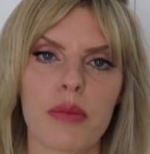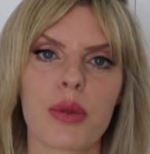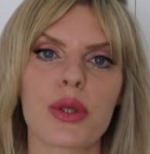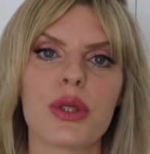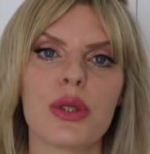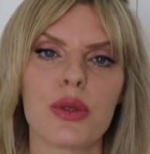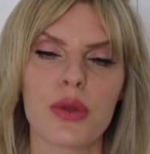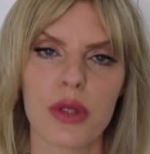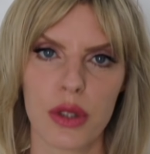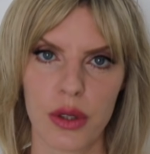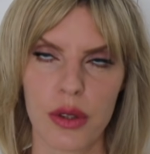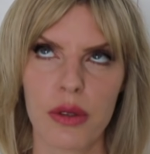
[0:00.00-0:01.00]
pursue
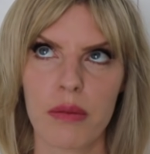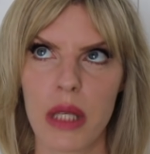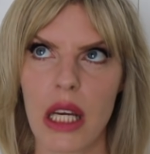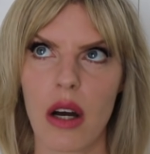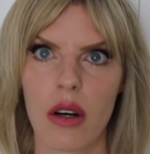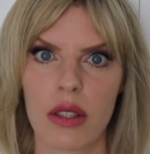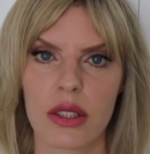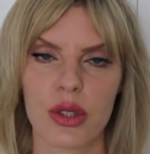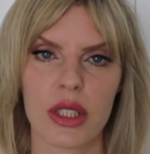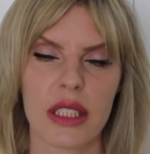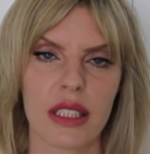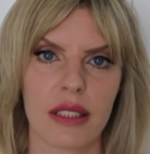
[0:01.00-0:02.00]
you because
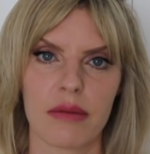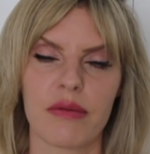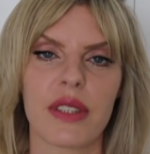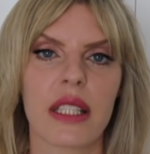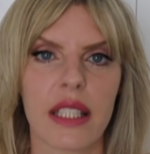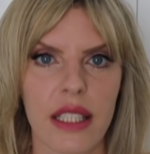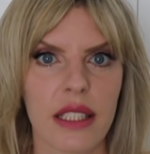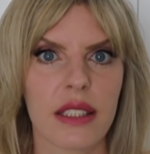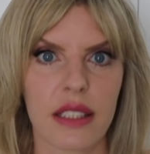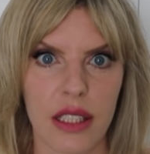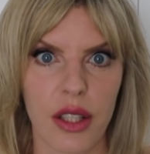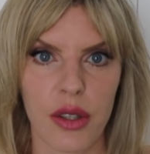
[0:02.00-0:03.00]
she's feeling
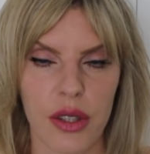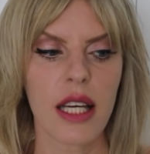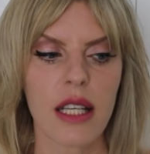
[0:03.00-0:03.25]
insecure.